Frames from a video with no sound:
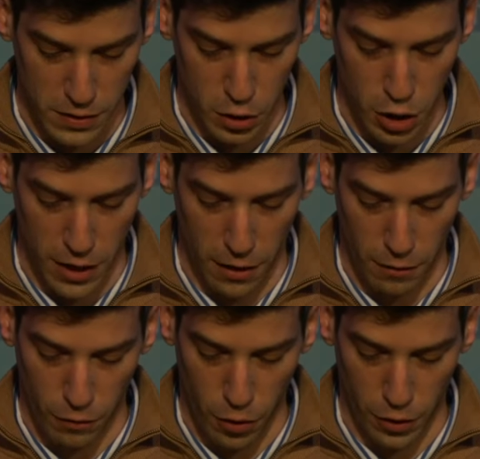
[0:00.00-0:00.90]
the chair
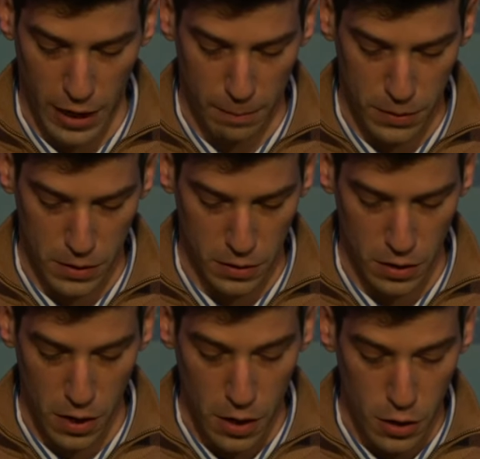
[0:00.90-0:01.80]
for her campus's
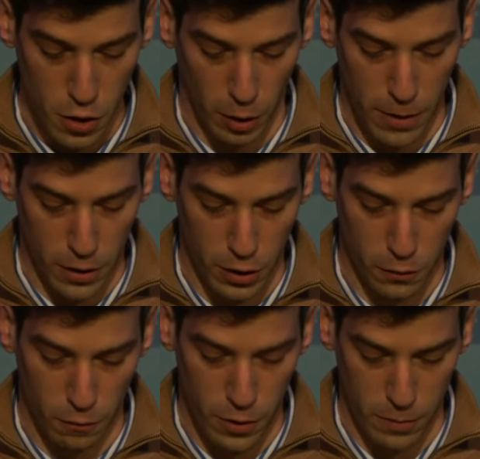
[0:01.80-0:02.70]
Young Americans
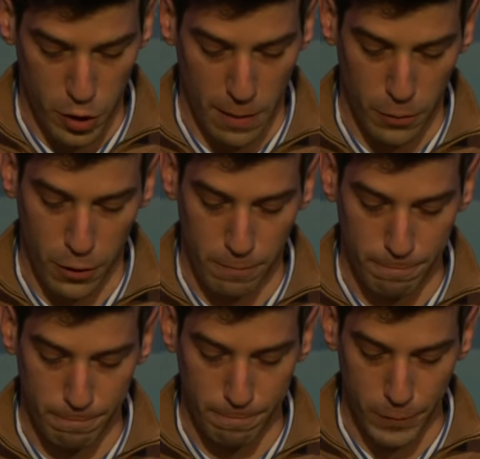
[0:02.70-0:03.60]
for Freedom chapter.
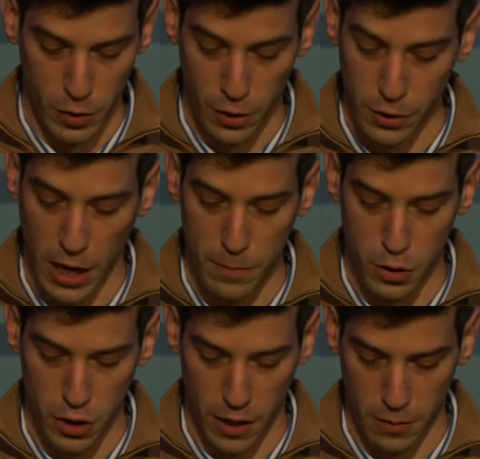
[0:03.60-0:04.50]
During her time as
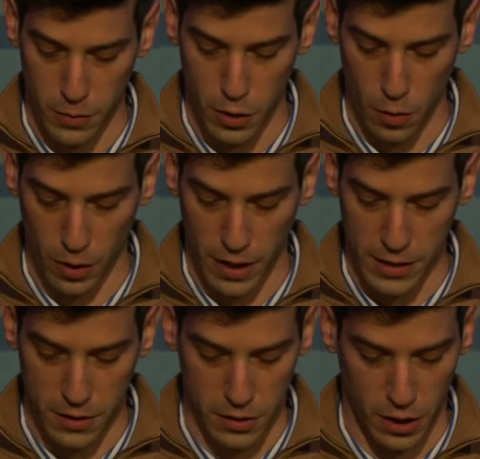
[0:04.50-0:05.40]
chair, she
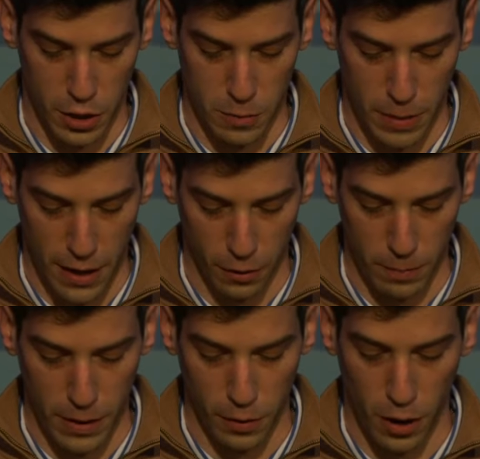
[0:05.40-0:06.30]
organized a discussion panel
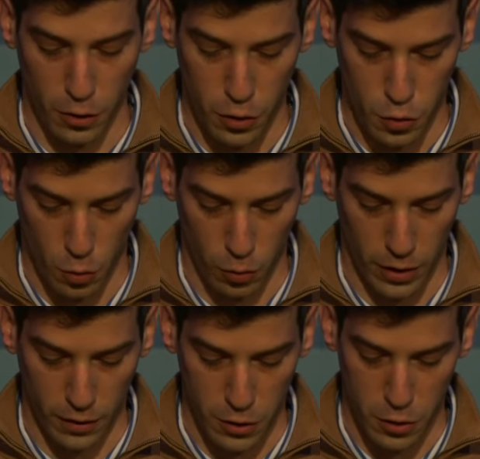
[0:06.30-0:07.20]
about gun control
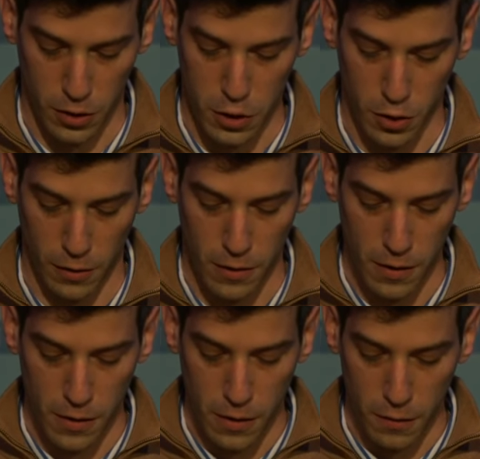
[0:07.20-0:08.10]
and legislation,
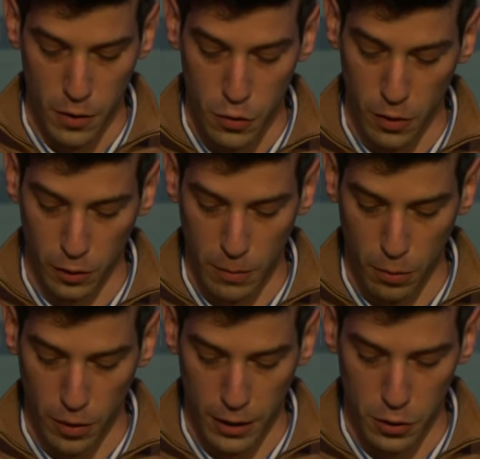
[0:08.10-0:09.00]
featuring
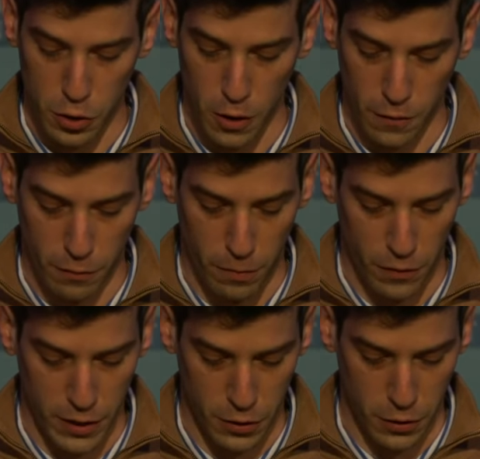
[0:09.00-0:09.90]
liberal and conservative
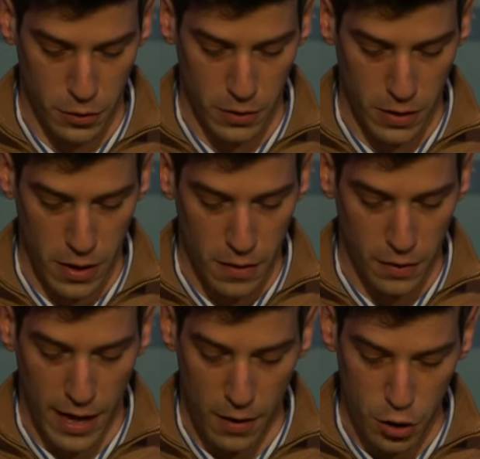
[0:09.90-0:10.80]
professors,
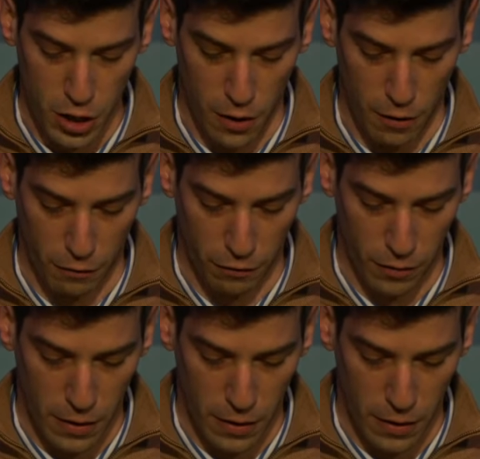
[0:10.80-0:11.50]
the county sheriff,